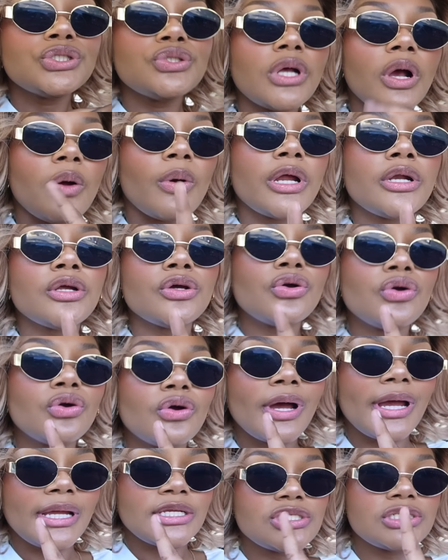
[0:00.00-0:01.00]
I want to
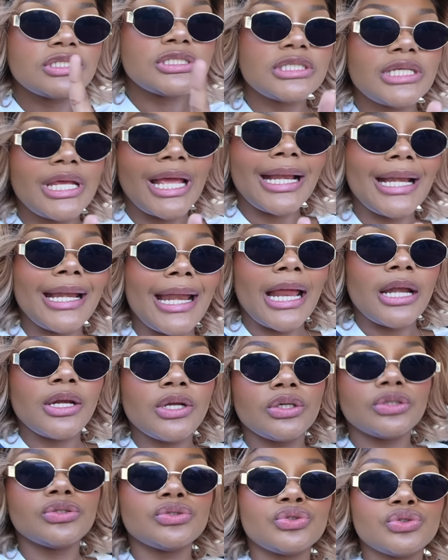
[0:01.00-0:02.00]
cook or just get
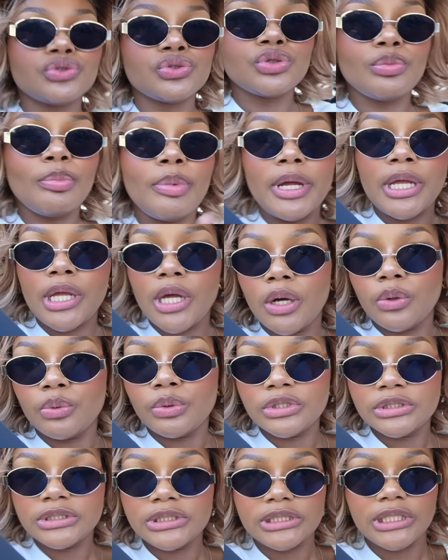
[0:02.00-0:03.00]
Nando's? But yeah,
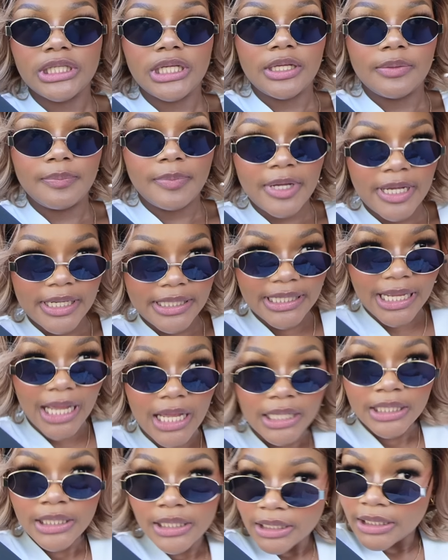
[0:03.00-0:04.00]
we'll see. But
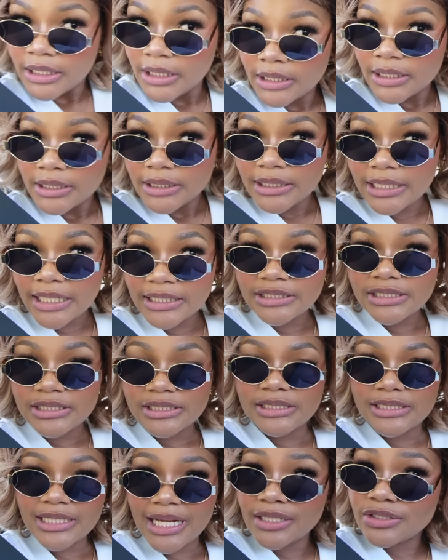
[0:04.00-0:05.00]
yeah, lunch
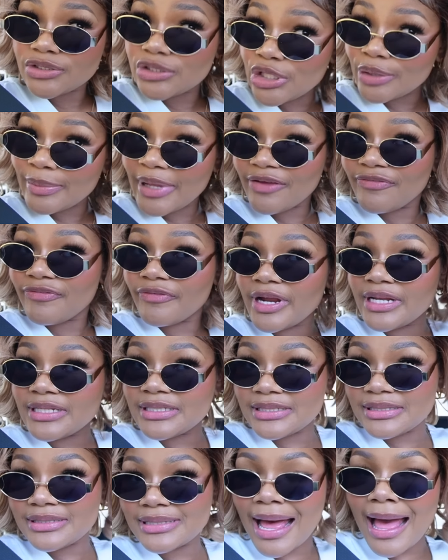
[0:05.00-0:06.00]
is done, so my friend
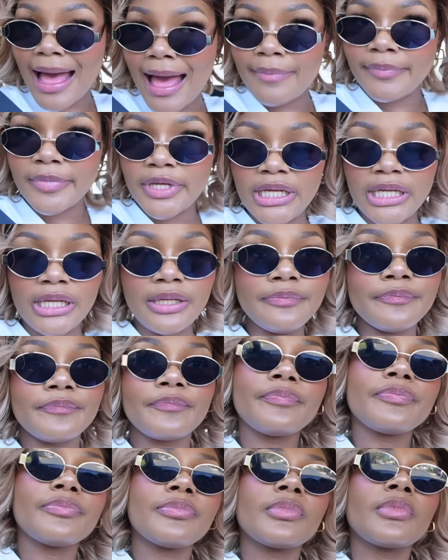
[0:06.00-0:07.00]
Sammy,
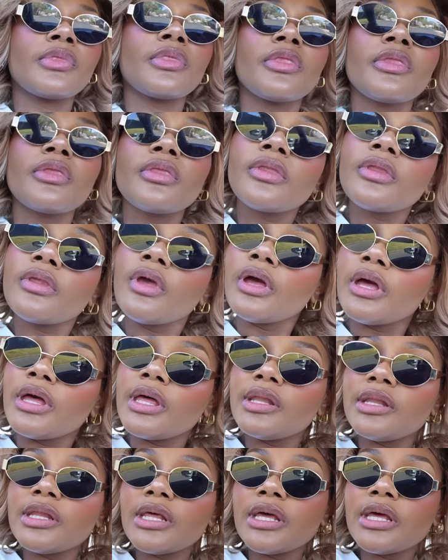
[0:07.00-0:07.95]
and